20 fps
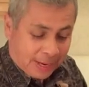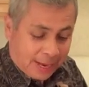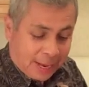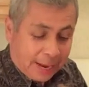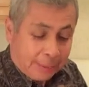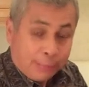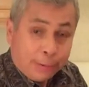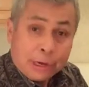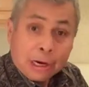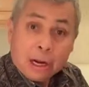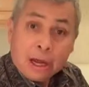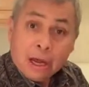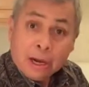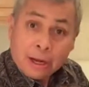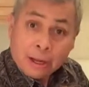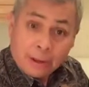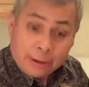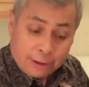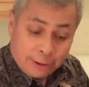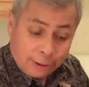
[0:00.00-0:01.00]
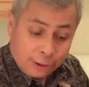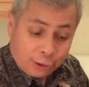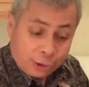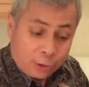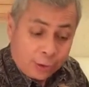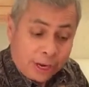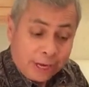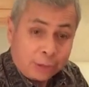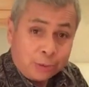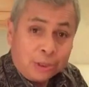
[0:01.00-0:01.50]
I put it on a
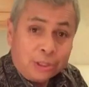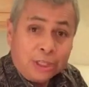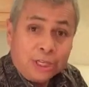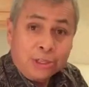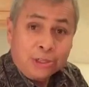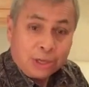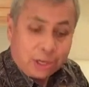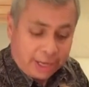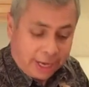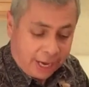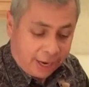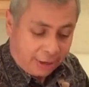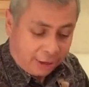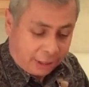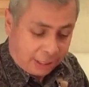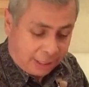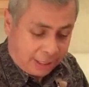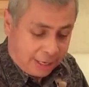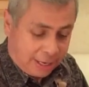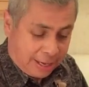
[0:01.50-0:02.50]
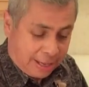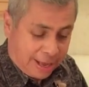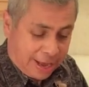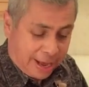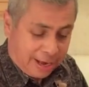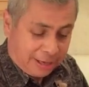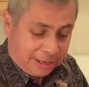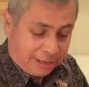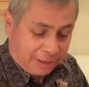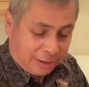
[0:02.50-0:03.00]
tray so it's easier to handle, because look at that,
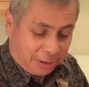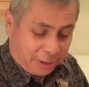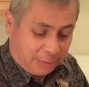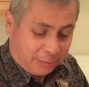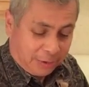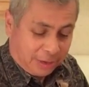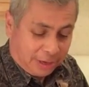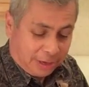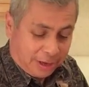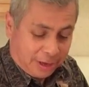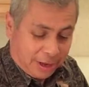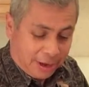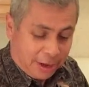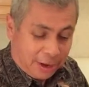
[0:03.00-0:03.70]
it's going to spill.